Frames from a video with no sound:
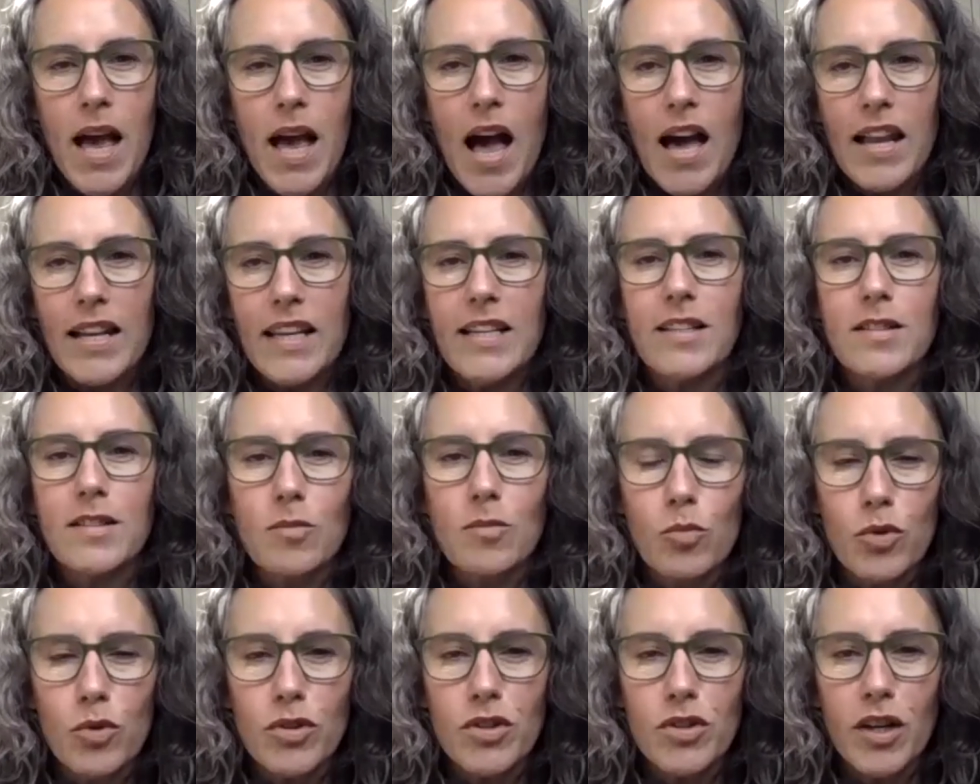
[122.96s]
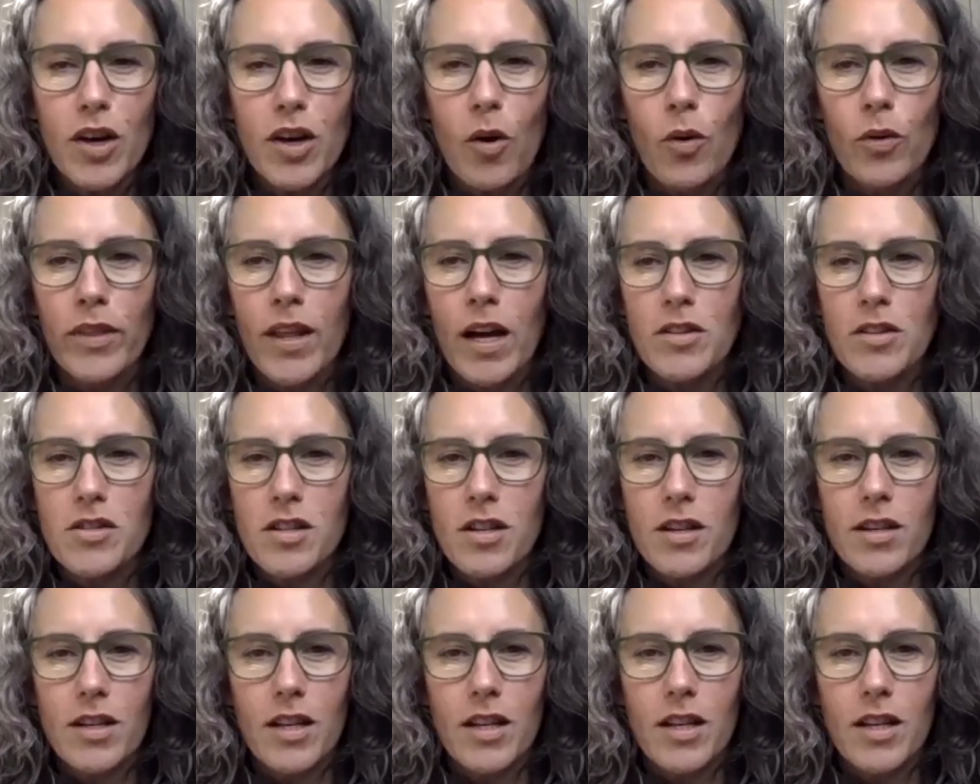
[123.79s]
And he doesn't want to go on that
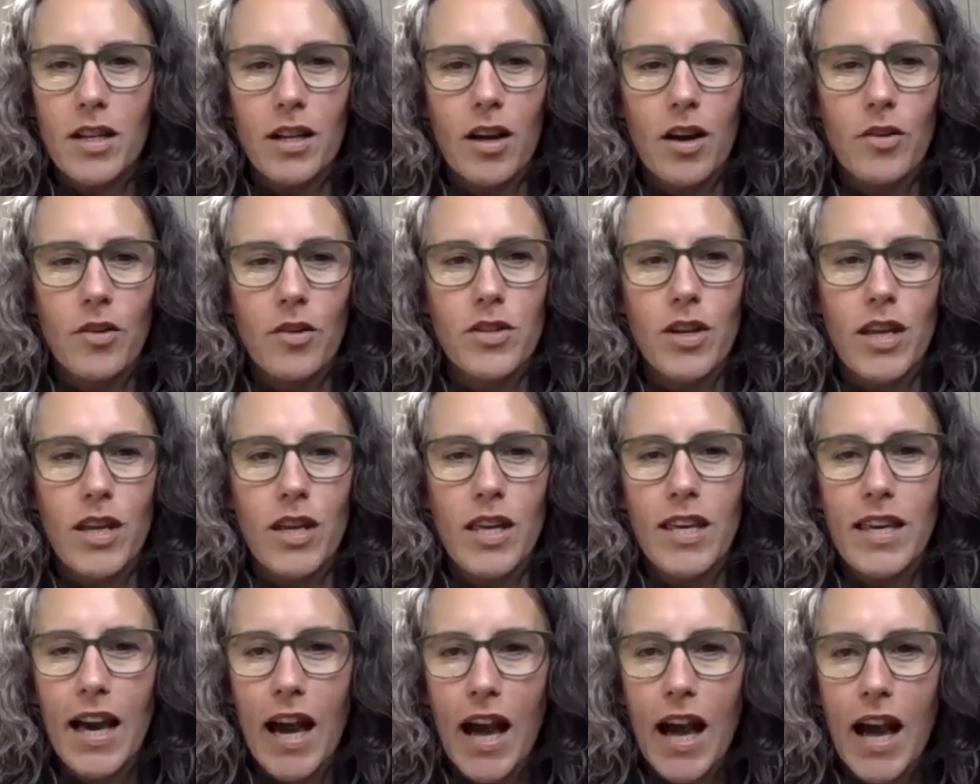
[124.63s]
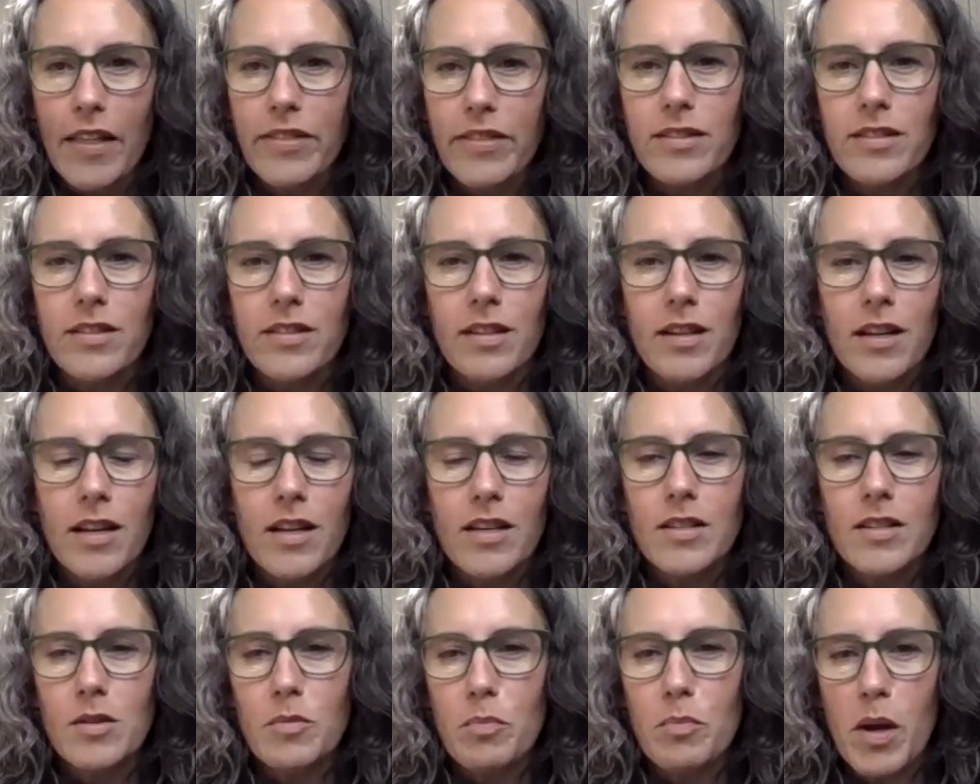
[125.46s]
journey alone. So he gathers
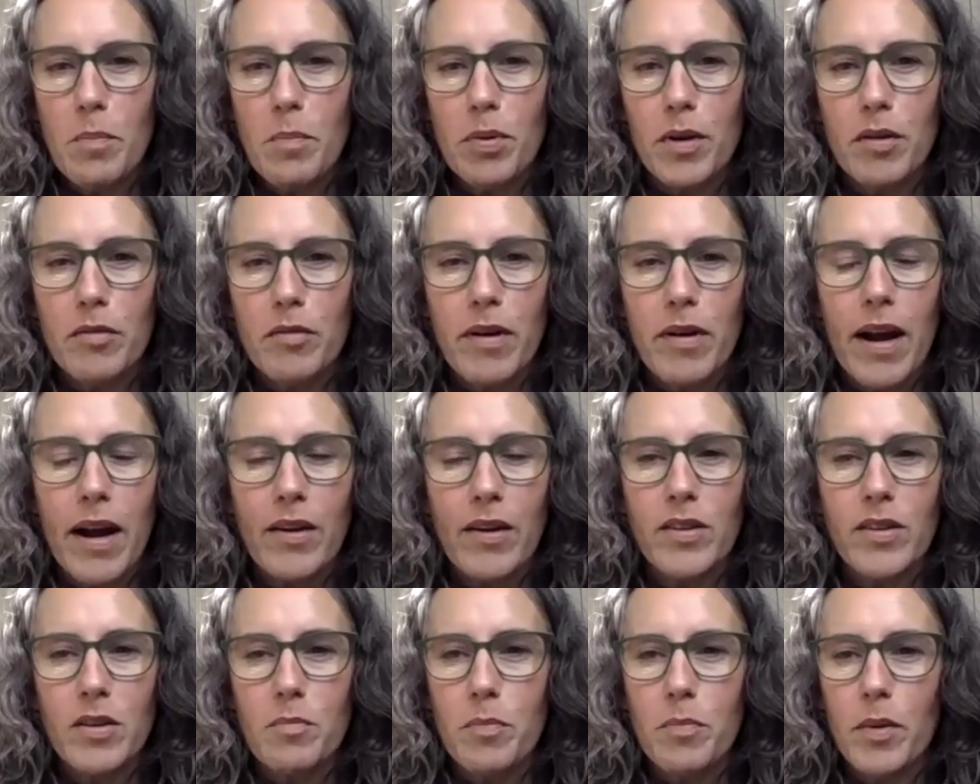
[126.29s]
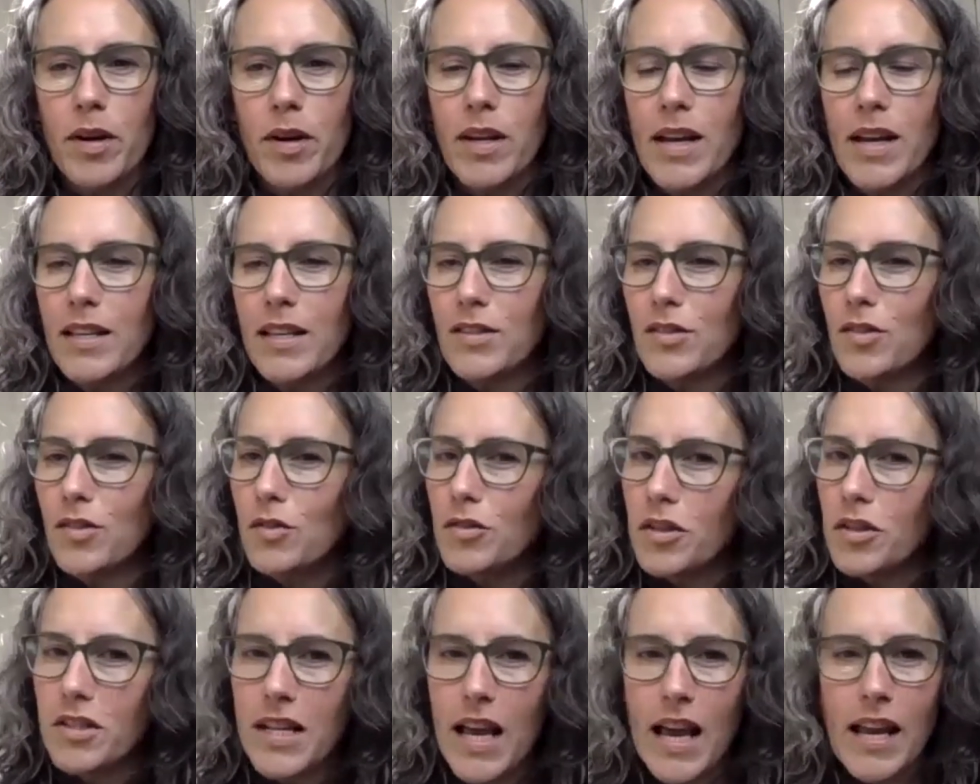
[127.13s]
some people around him, but it's not
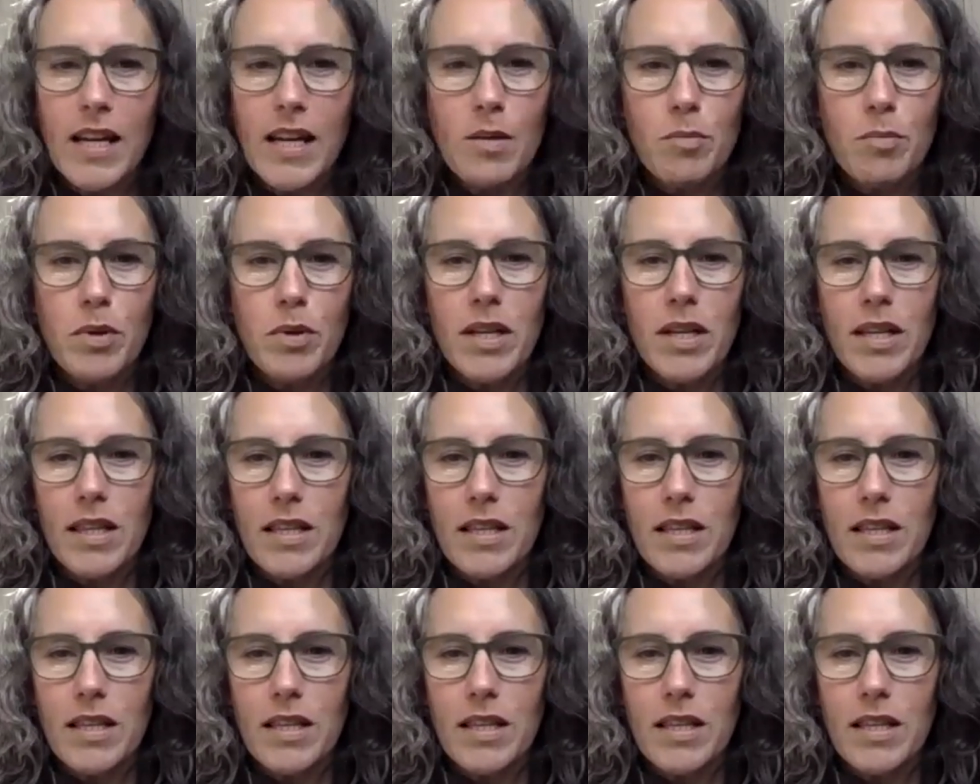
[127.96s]
just anybody.